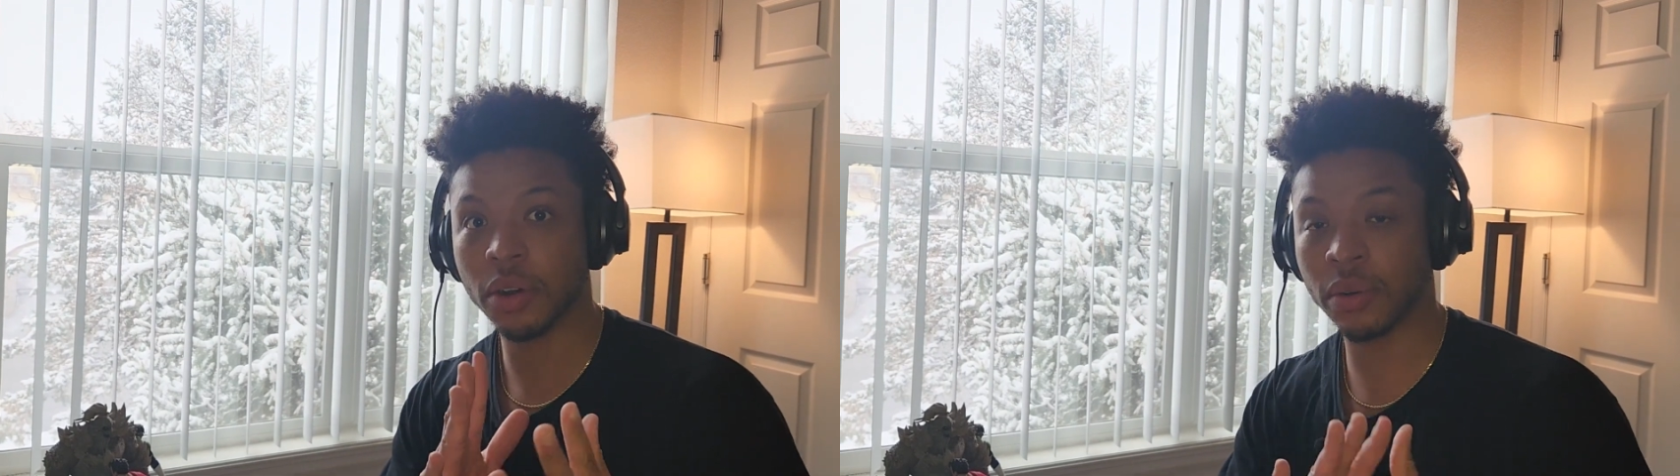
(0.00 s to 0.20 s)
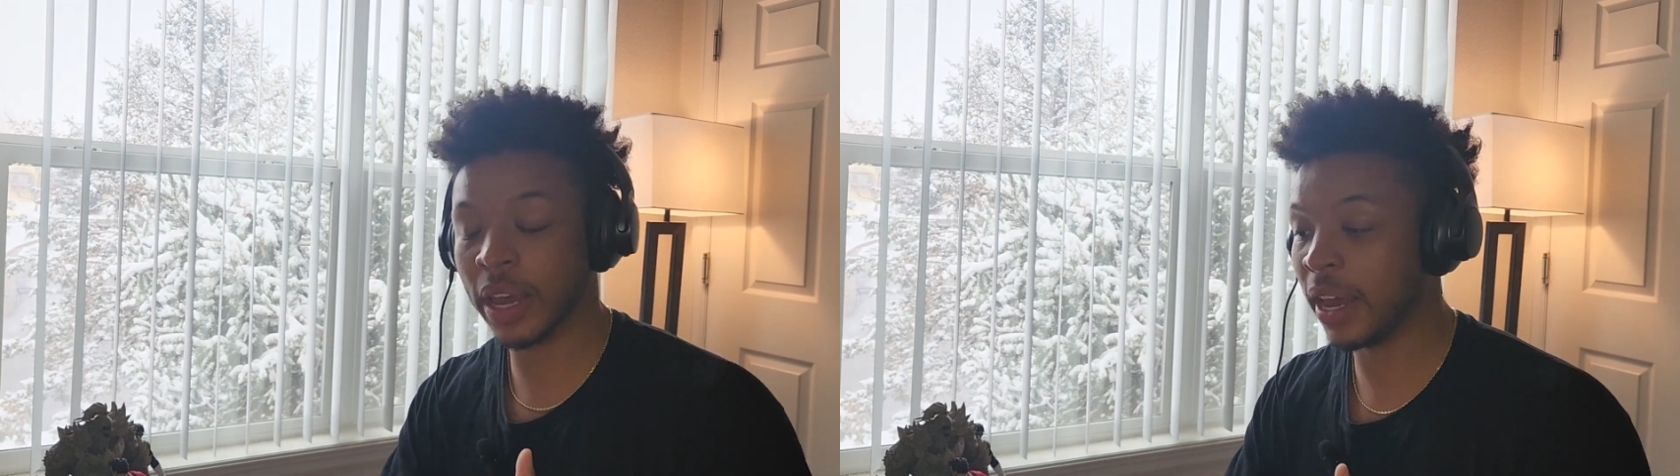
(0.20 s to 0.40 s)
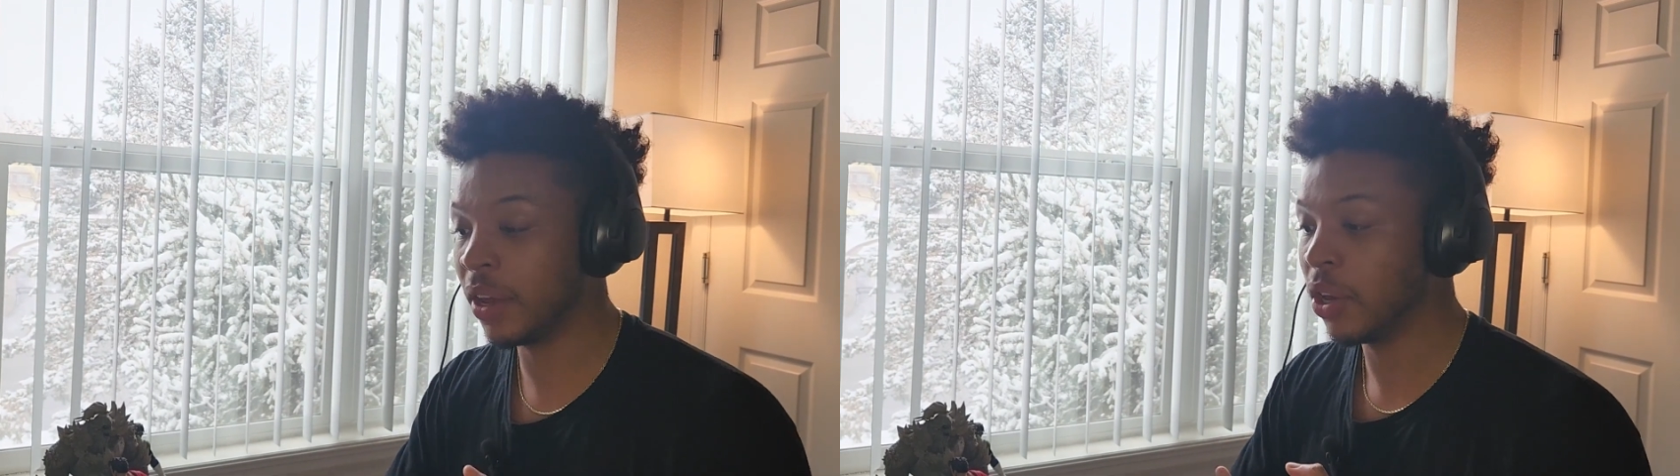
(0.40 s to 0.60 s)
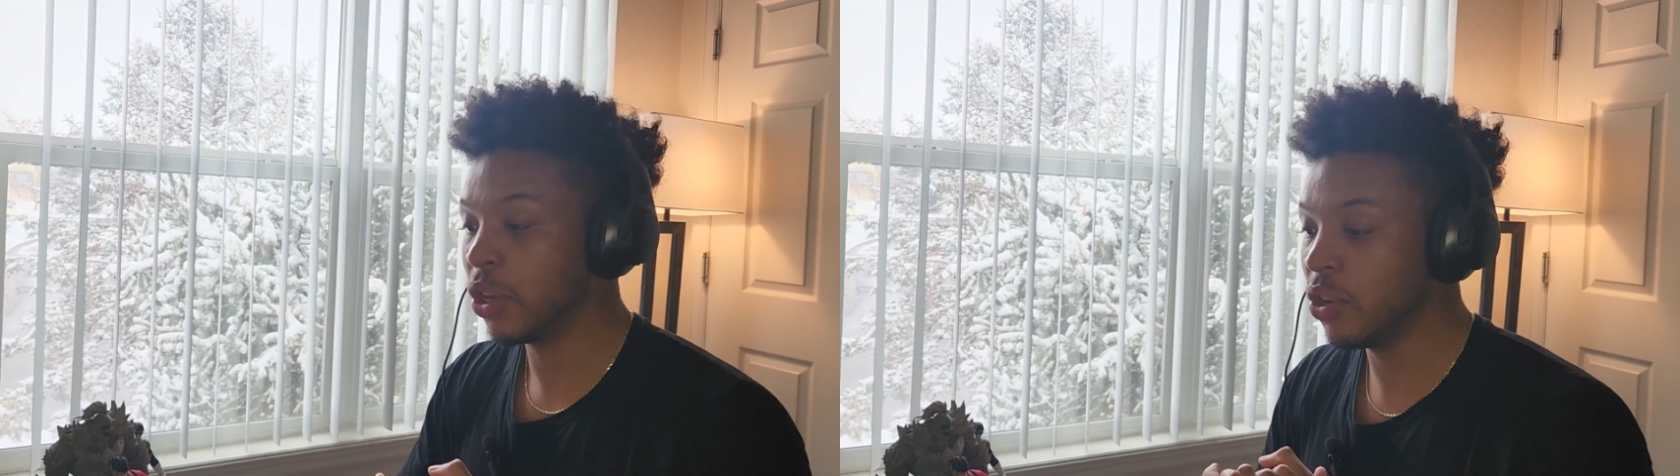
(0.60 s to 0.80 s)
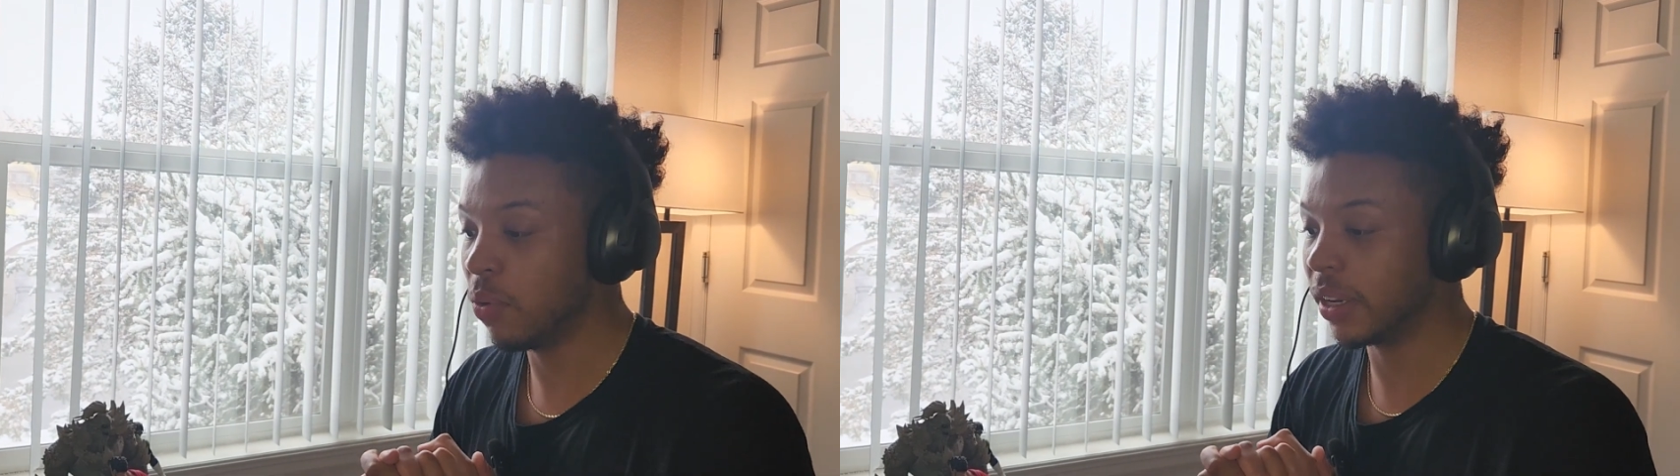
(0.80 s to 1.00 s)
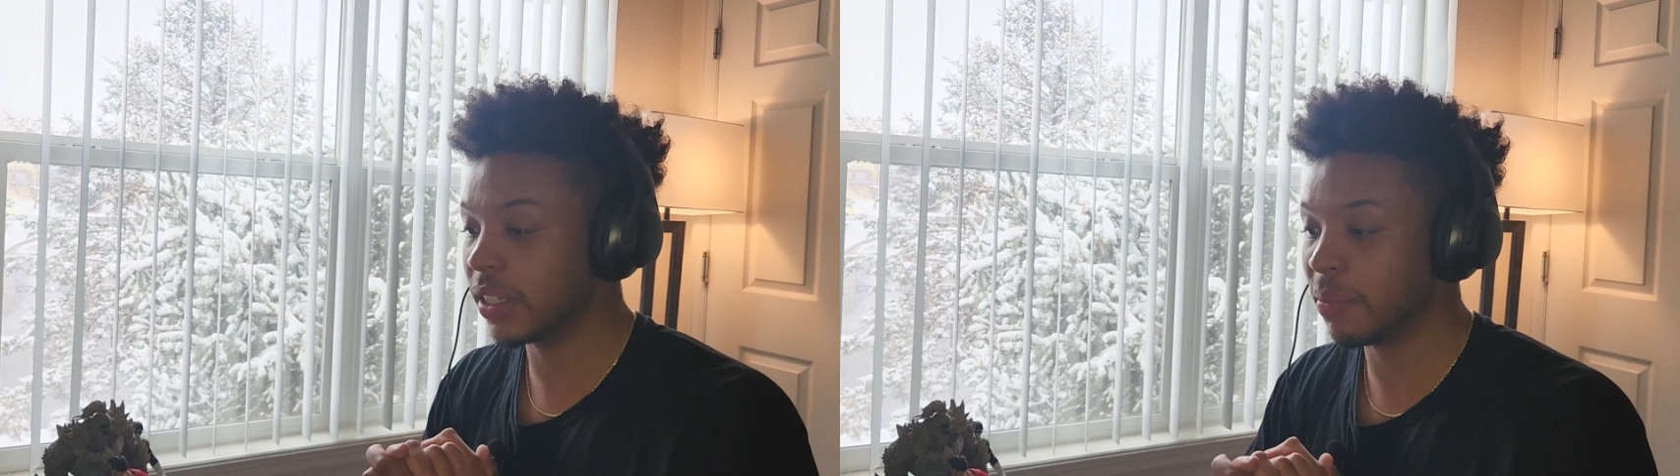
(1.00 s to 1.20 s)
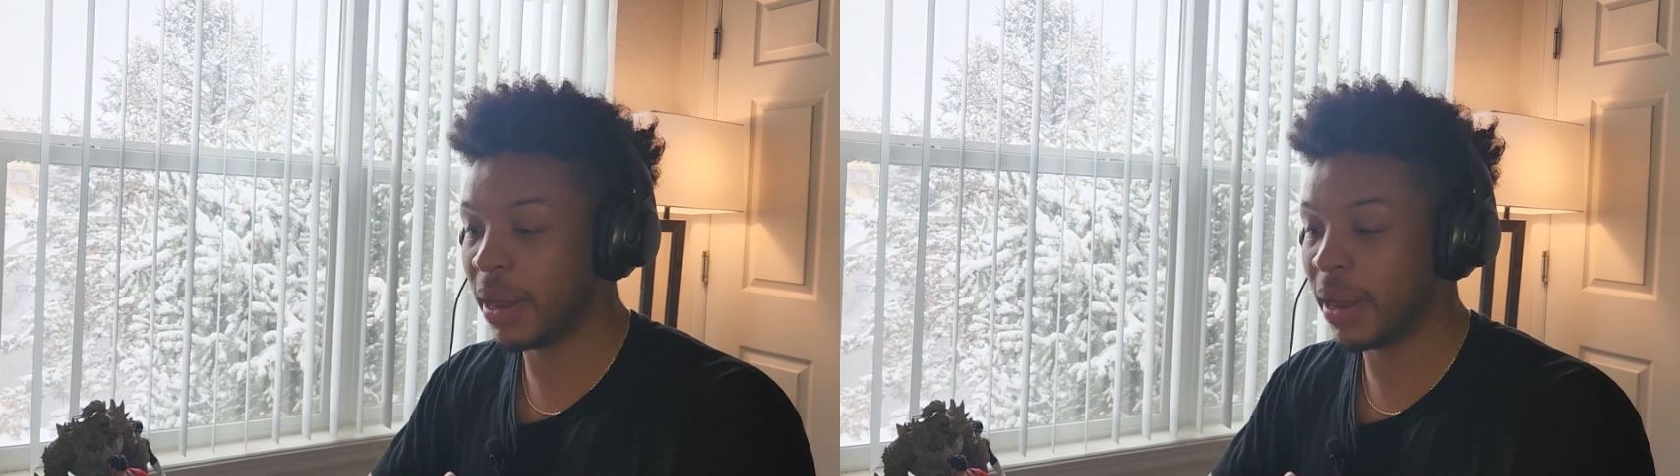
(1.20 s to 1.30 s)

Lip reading: Okay, you want to